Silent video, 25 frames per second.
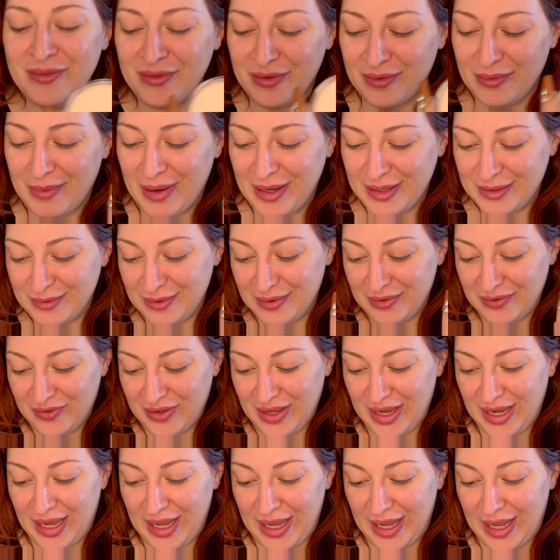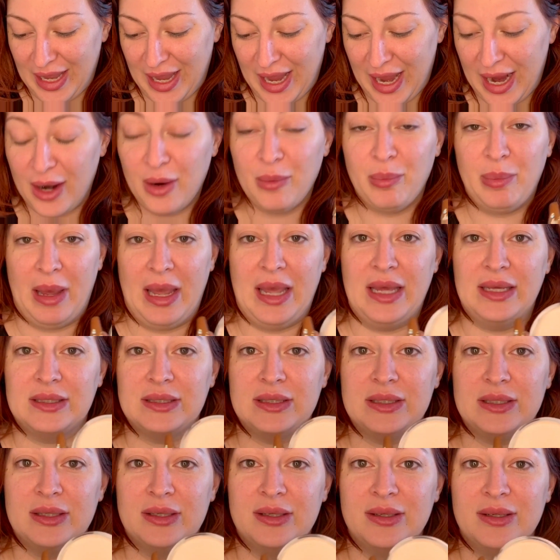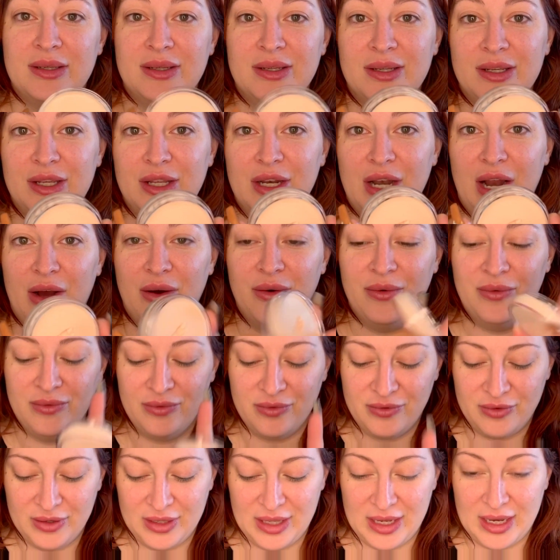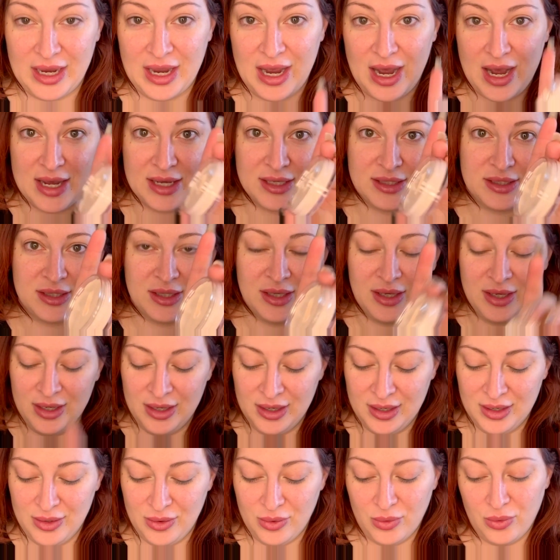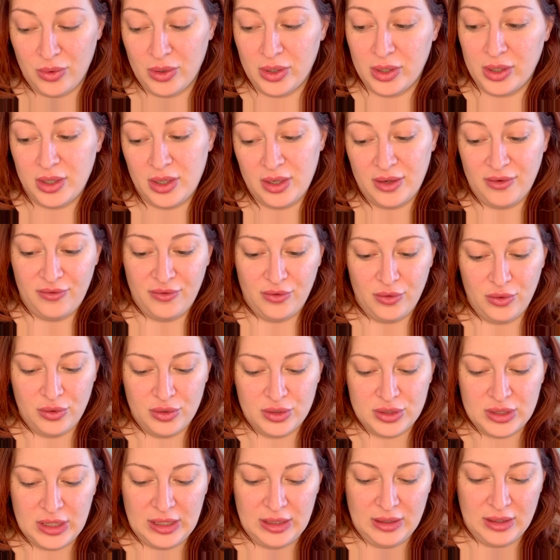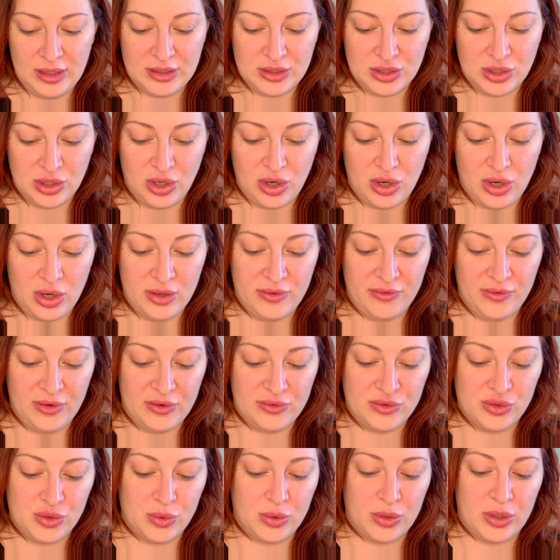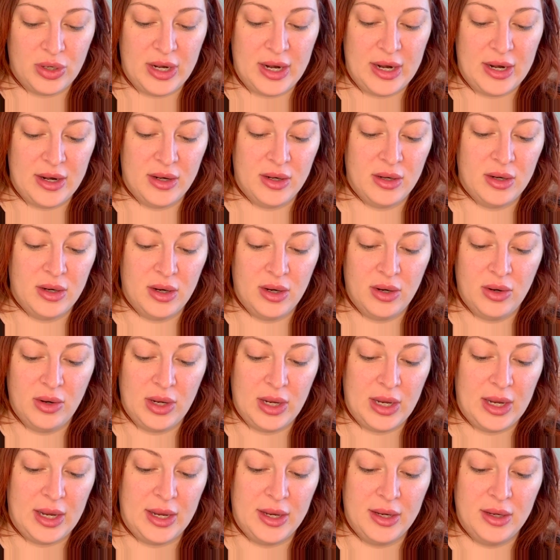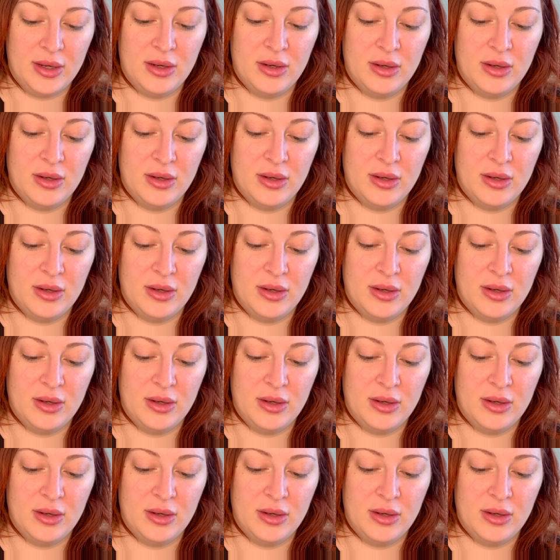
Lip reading: It reminds me of like hair paste, you know, for like guys. Or if you use it as a girl, if you have shorter hair. Okay.